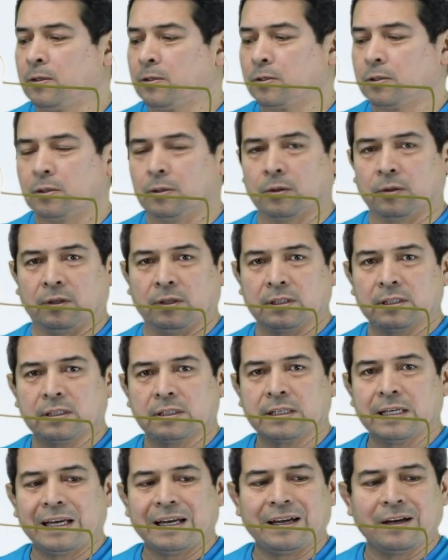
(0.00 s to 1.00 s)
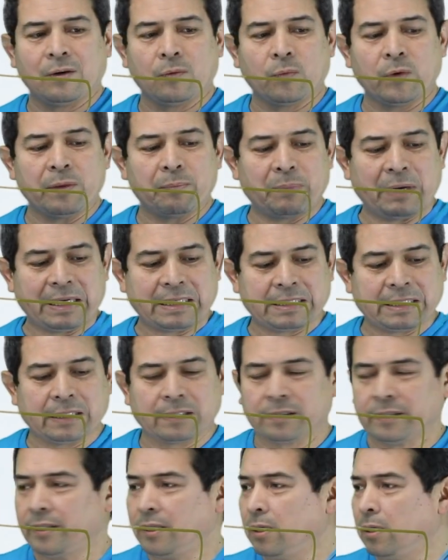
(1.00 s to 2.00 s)
So this is how we
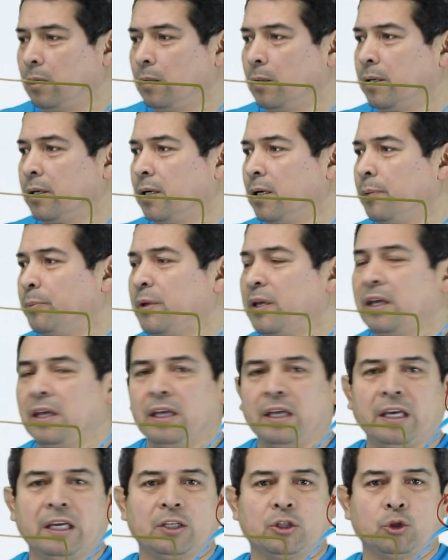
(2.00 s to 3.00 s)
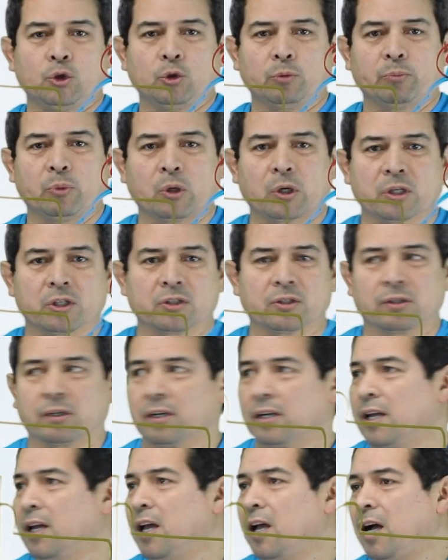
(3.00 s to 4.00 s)
basically hook up a two-part
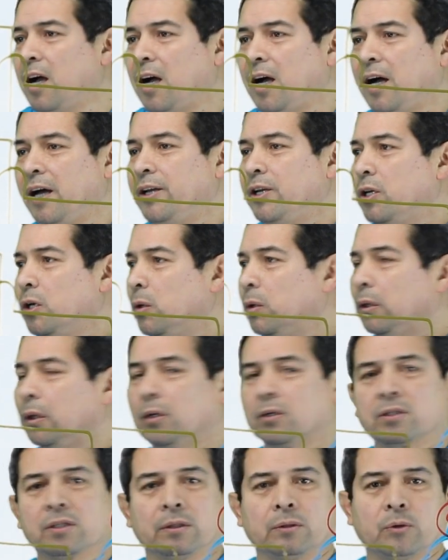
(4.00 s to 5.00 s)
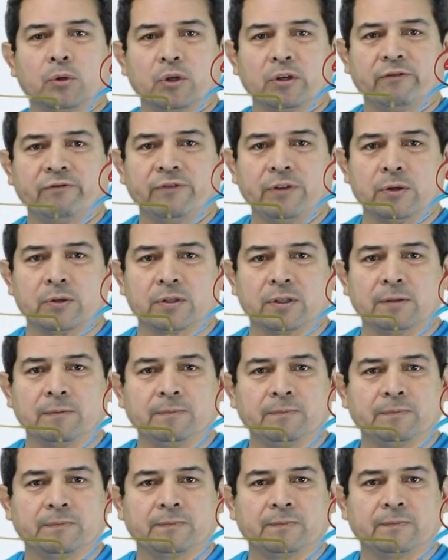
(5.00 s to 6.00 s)
start. I know it looks a little
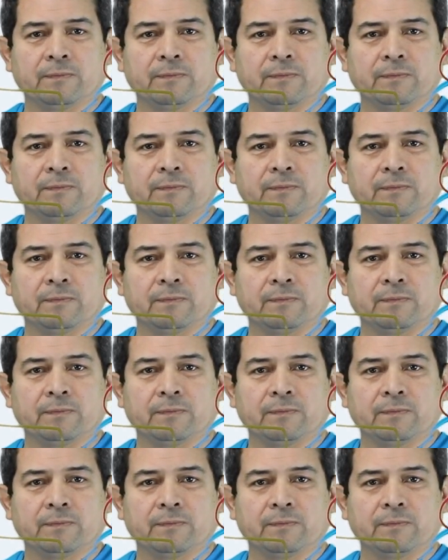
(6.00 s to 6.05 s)
confusing,